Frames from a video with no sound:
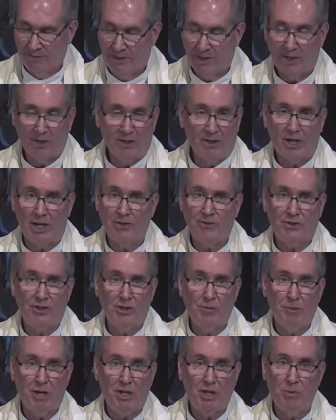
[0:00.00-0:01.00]
And I see
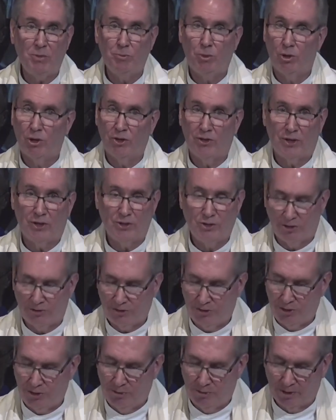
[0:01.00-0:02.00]
many more than
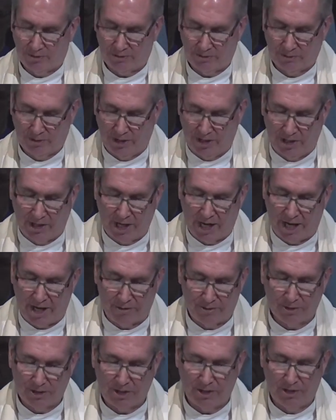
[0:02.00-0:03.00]
just two or three
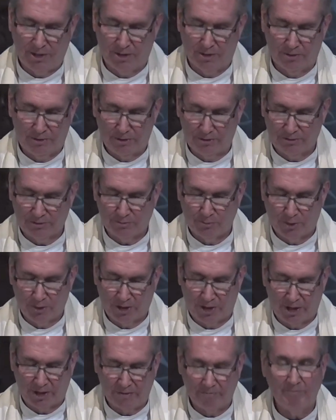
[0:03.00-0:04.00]
gathered here this
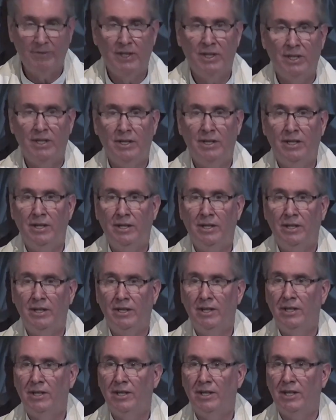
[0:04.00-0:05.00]
morning.
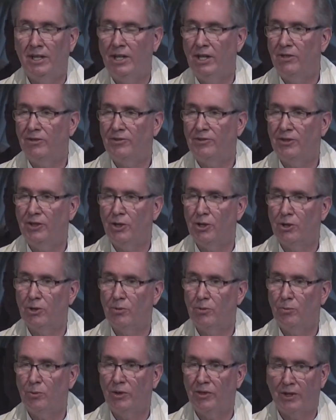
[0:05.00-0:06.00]
He is here
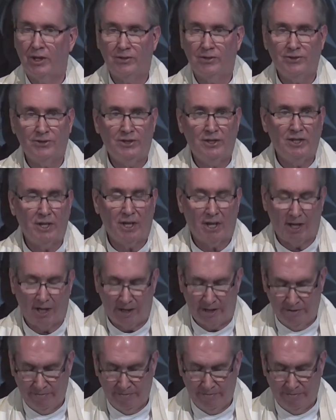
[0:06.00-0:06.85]
with us today.